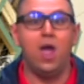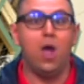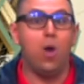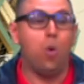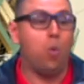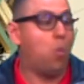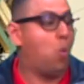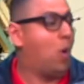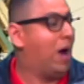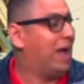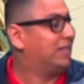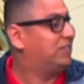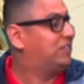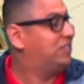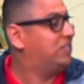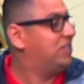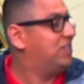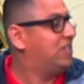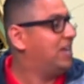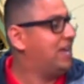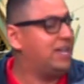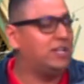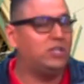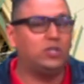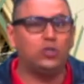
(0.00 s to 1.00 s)
What did
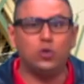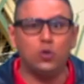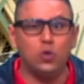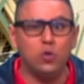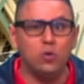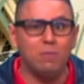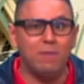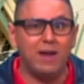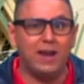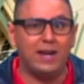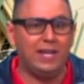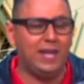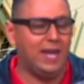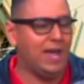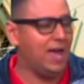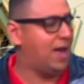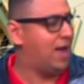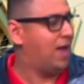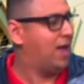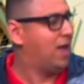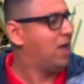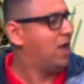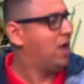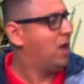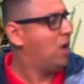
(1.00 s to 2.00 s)
they do, Maria?
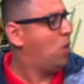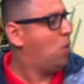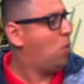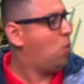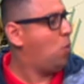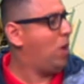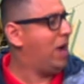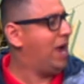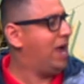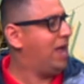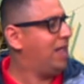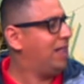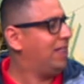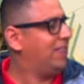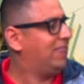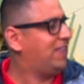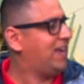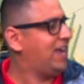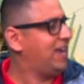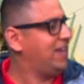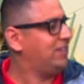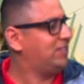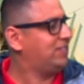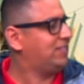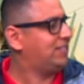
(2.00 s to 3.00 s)
Well,
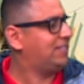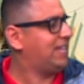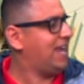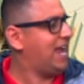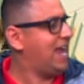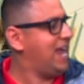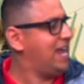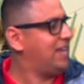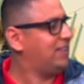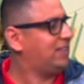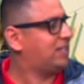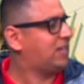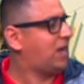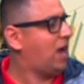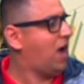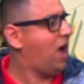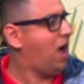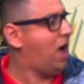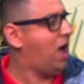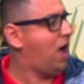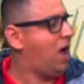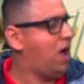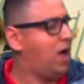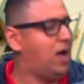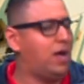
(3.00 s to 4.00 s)
they stayed
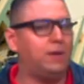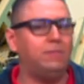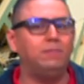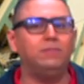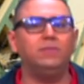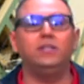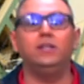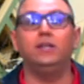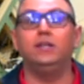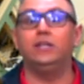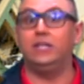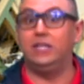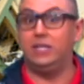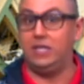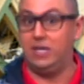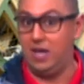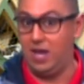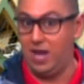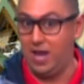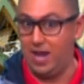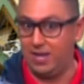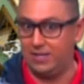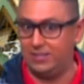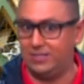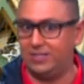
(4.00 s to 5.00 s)
calmed.
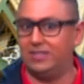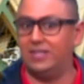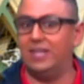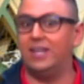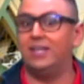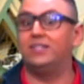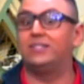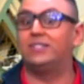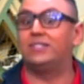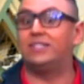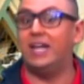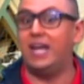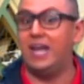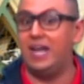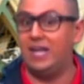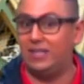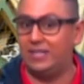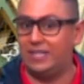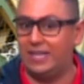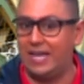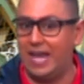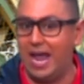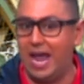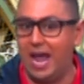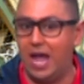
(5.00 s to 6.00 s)
Yes, they stayed
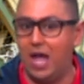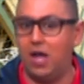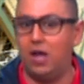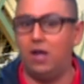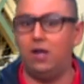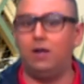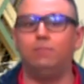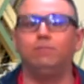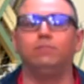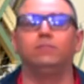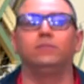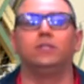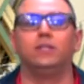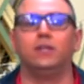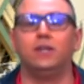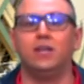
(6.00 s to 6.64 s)
calmed.